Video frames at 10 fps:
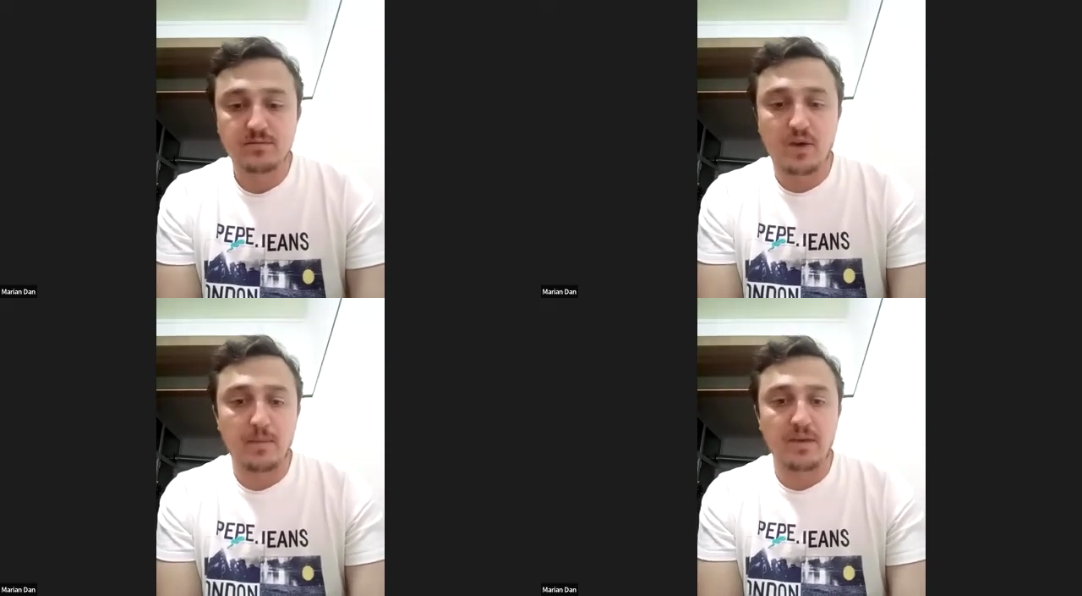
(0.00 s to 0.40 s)

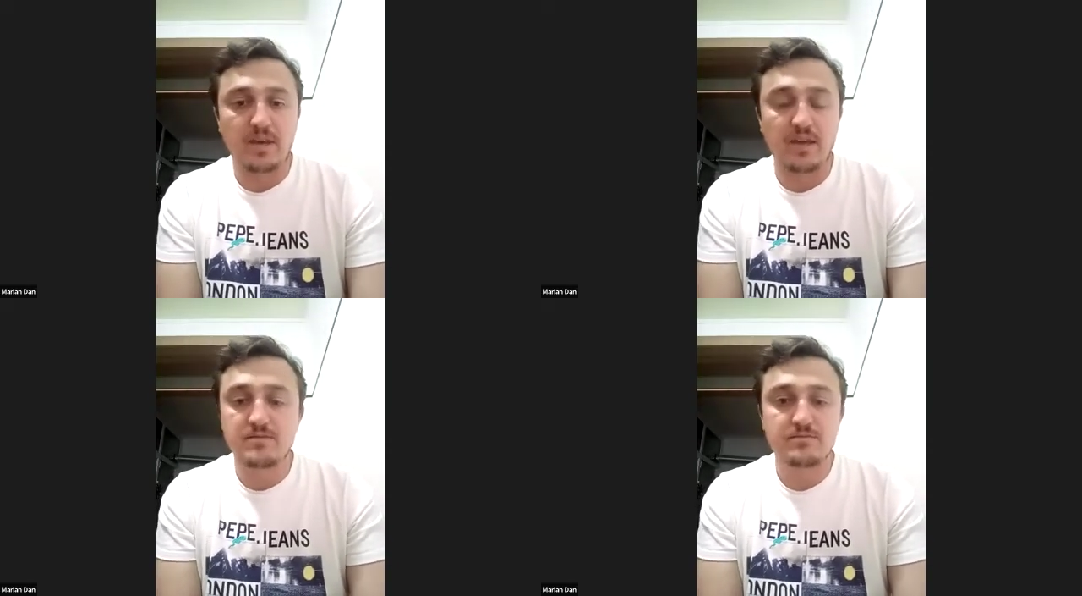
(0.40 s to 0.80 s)
coming
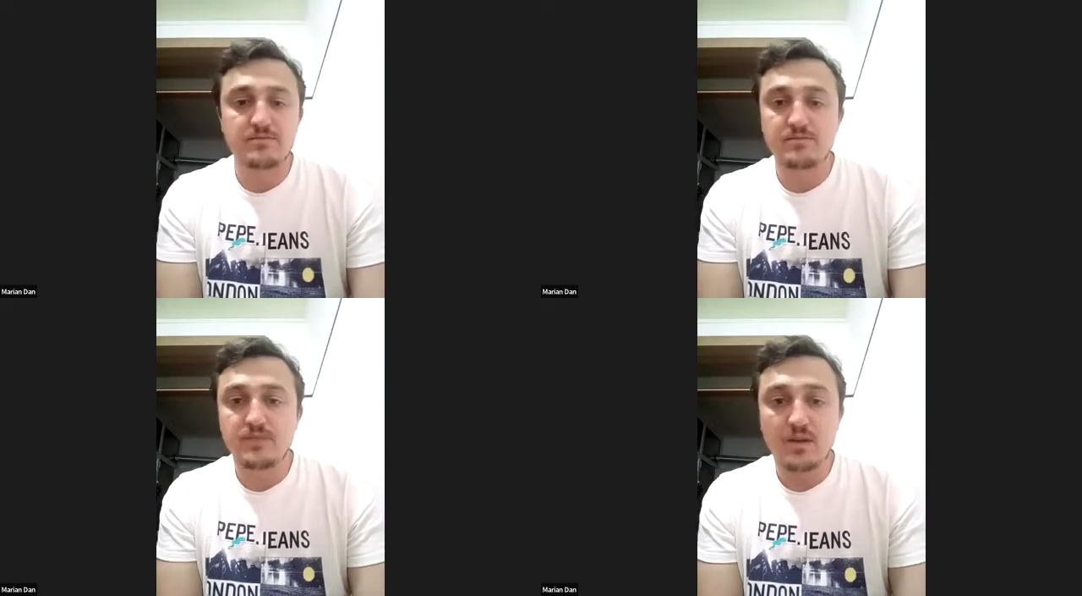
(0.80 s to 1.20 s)
in,
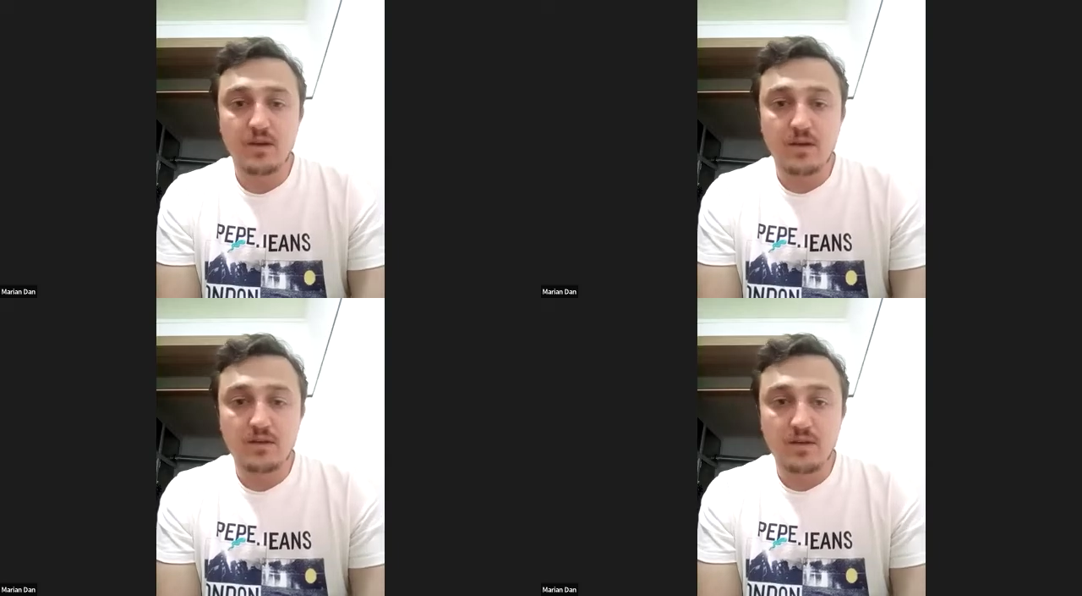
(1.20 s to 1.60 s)

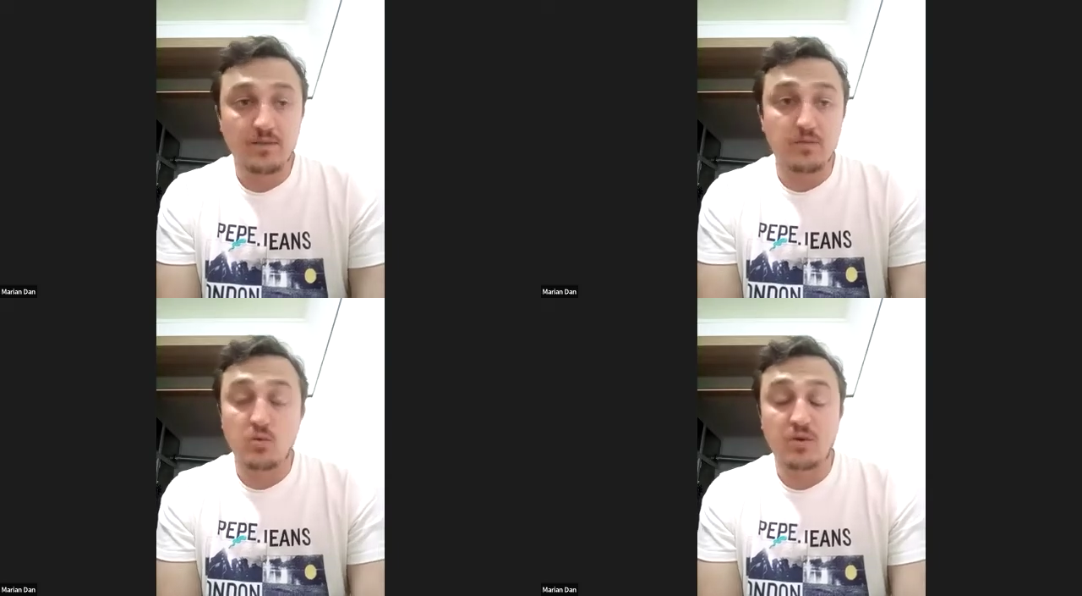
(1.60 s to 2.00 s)

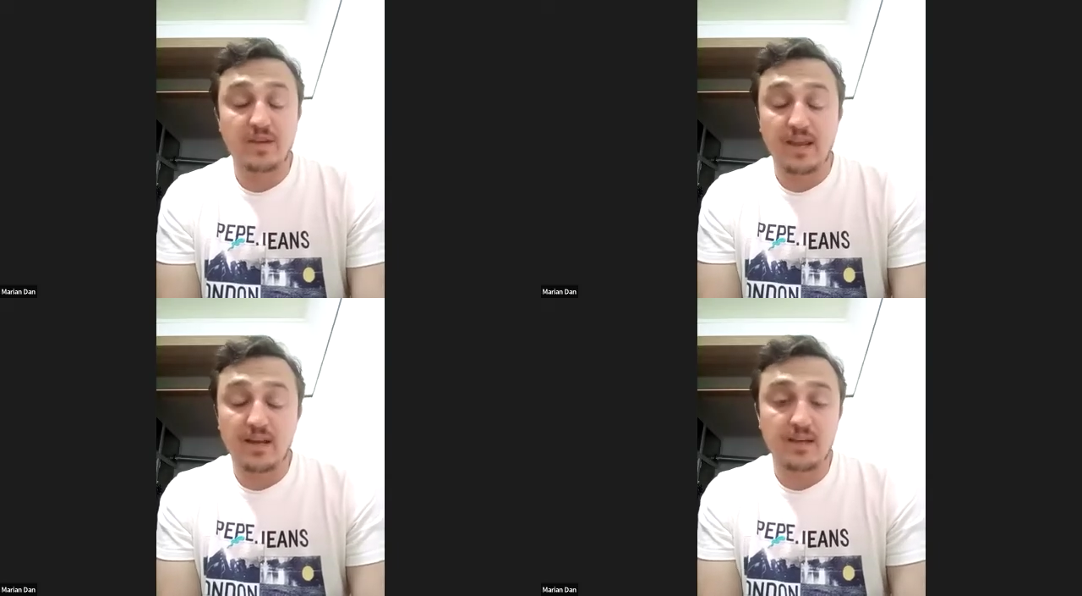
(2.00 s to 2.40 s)
even more
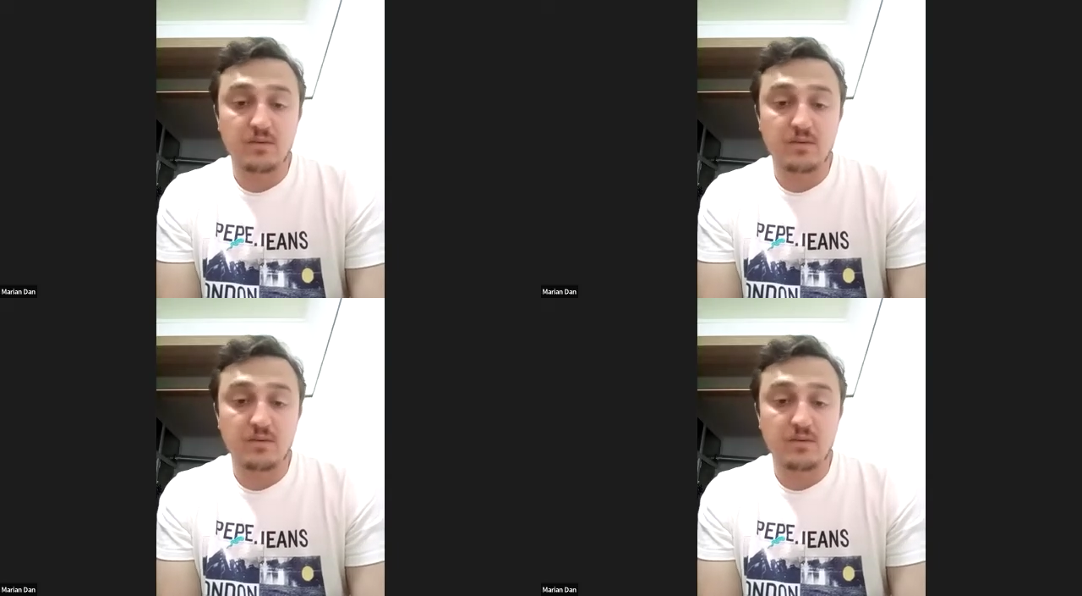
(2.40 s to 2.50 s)
daily.